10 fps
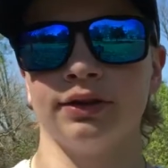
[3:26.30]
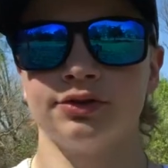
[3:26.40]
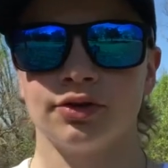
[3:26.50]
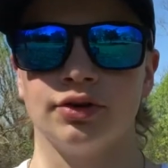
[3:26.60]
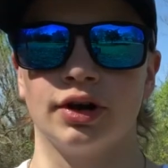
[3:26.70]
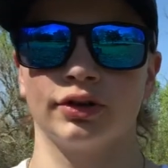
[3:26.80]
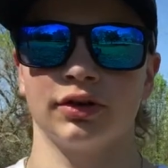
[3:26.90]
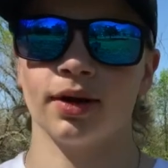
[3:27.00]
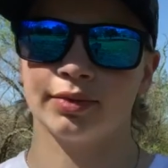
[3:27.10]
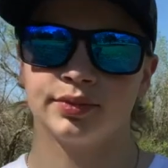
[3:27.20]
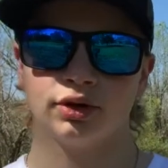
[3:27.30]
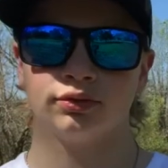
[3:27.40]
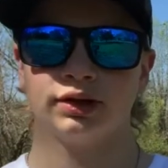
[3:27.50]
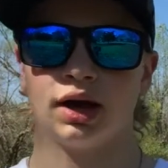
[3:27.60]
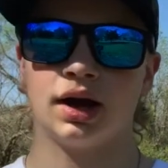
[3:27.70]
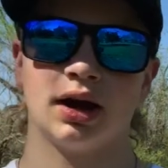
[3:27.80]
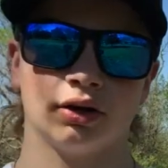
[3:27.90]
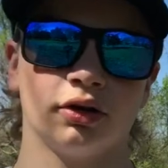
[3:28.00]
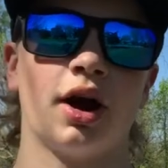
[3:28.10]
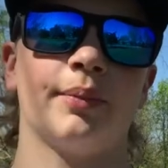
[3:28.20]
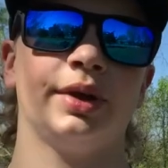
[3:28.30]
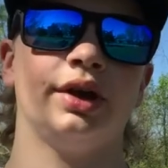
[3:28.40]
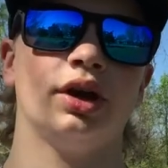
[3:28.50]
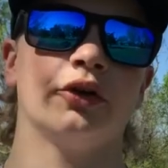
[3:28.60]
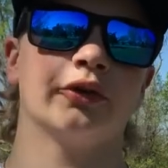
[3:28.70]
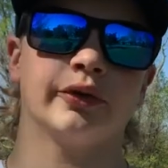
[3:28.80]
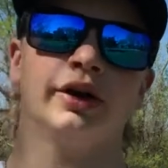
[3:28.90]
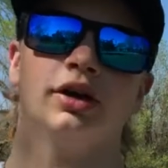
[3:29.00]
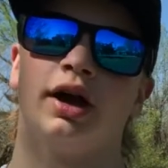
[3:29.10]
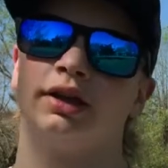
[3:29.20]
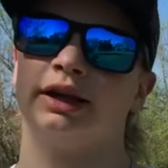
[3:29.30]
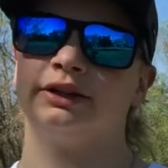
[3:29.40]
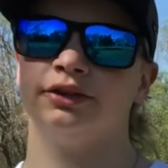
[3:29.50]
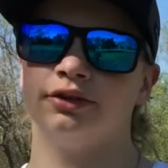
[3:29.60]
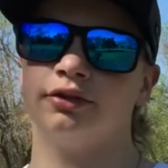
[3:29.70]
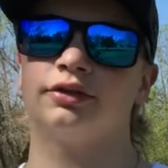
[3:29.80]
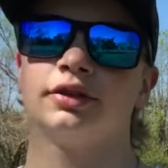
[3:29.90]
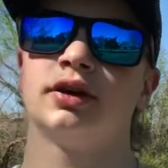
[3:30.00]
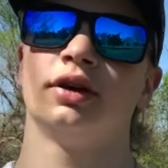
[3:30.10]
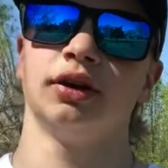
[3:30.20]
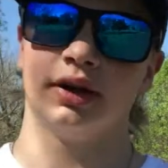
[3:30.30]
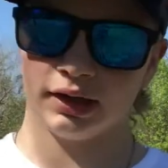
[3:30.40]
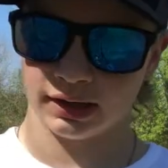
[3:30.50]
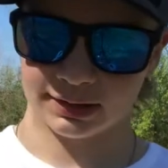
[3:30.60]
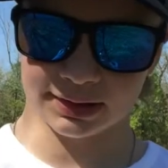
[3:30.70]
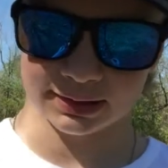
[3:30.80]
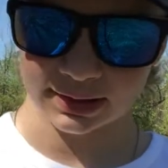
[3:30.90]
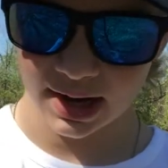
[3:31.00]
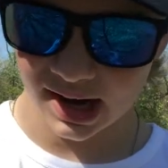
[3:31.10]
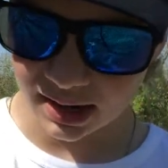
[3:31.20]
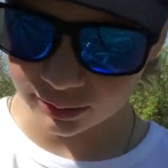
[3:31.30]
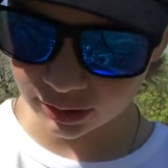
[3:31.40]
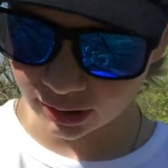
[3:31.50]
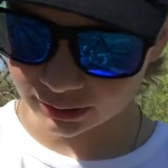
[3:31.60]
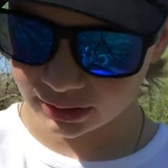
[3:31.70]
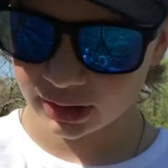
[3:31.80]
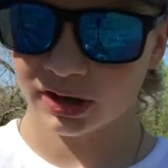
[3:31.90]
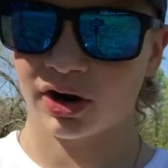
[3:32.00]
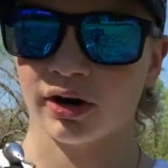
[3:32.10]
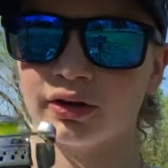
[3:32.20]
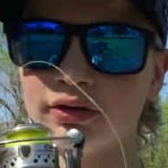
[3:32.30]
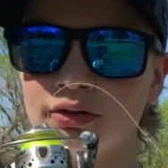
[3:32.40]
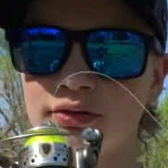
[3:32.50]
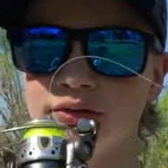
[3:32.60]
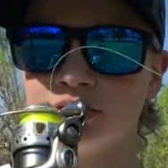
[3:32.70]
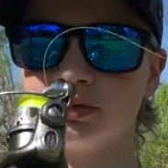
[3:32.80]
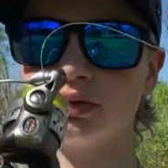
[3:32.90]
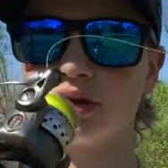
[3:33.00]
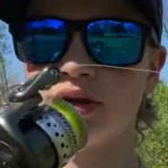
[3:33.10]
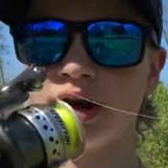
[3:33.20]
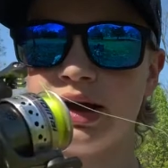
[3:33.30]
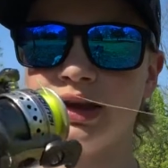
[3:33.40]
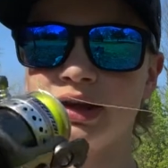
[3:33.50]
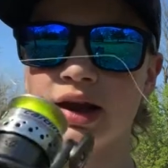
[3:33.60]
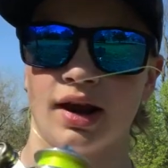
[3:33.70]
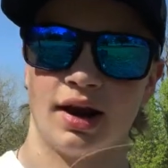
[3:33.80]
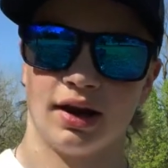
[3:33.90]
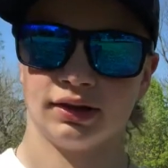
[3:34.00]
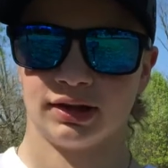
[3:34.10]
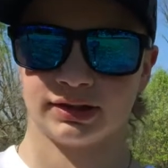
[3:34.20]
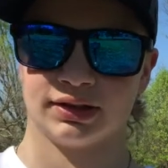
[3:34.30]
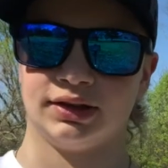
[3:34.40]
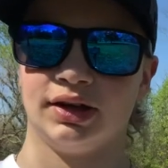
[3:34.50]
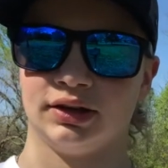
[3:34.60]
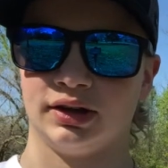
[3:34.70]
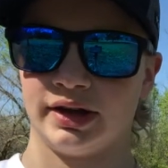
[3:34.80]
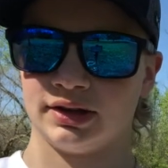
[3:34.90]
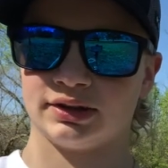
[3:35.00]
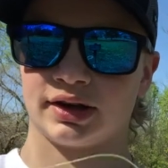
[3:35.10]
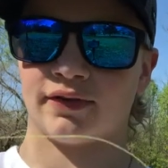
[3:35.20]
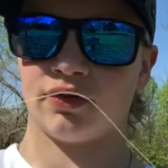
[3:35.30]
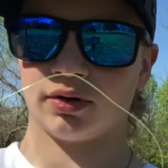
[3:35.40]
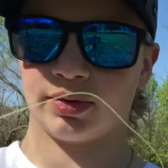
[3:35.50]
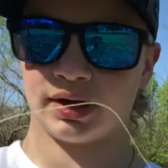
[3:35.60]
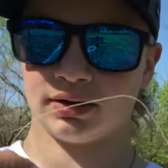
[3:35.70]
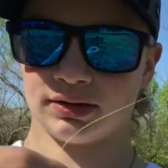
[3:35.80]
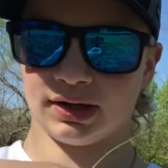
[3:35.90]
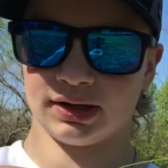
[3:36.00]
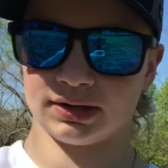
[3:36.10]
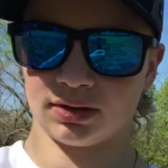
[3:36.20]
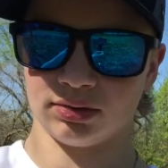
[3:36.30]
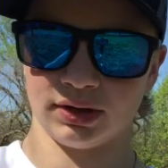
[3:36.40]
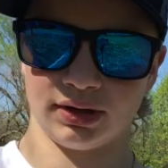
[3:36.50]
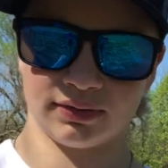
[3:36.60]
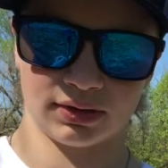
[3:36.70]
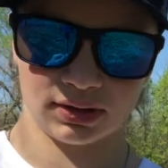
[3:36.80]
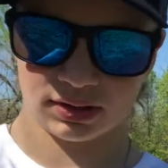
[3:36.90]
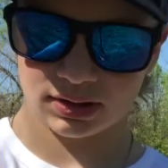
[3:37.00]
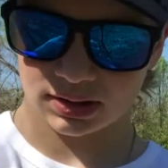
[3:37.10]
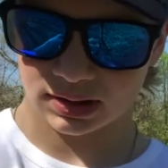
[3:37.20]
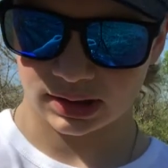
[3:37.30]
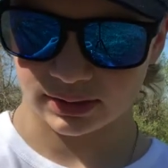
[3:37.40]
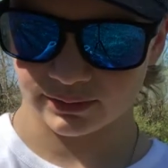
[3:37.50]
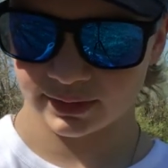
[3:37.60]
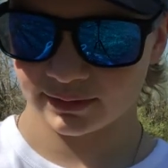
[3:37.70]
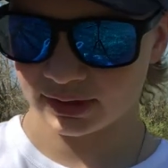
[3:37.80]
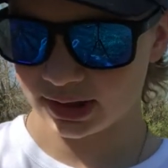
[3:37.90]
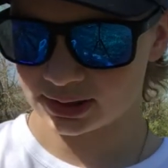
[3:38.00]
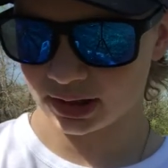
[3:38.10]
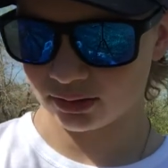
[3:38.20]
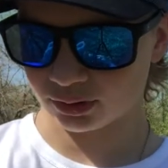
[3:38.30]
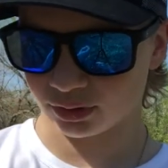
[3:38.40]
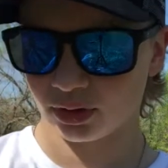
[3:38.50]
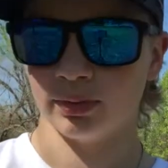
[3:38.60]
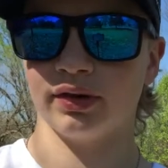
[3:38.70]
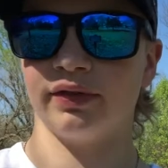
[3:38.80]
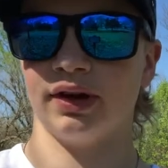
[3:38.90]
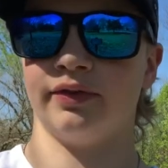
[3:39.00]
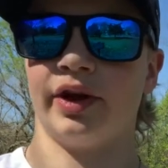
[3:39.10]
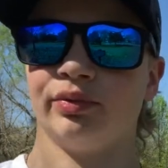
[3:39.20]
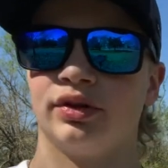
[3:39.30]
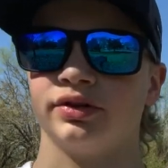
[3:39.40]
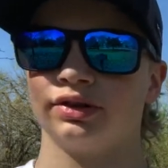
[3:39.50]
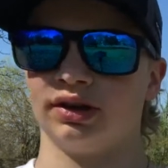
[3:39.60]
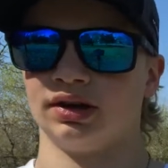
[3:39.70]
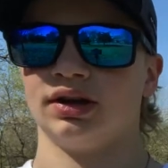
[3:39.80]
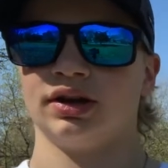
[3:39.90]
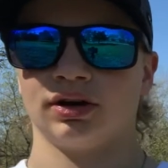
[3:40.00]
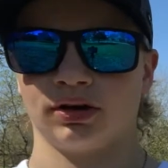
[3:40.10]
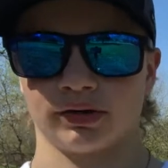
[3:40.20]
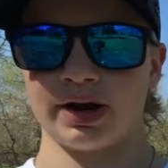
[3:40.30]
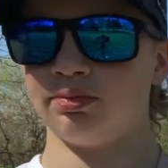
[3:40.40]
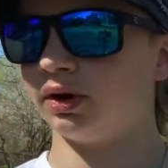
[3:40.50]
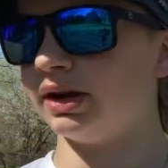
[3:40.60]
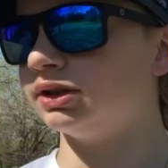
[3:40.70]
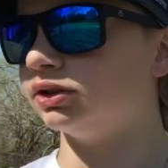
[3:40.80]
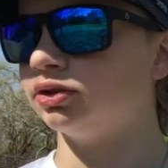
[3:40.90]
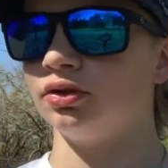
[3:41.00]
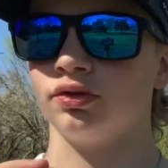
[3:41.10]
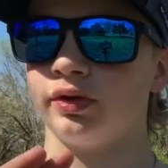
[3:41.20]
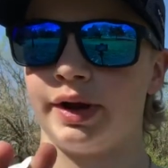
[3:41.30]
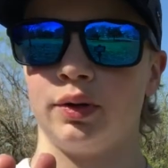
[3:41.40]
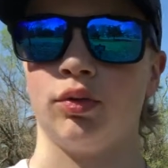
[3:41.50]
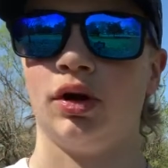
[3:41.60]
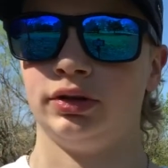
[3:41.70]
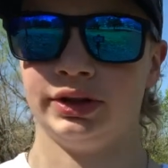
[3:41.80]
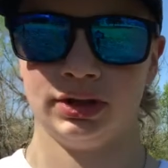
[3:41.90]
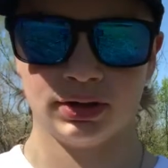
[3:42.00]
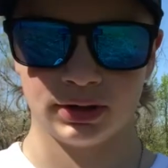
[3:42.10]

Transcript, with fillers: So another crappy pole, we, a crappy reel I like to use is this Abu Garcia Cardinal. I like this neon line. It's like a four pound test, I believe. Um, if you can't tell, I'm a real big fan of Abu Garcia. Great prices, great quality.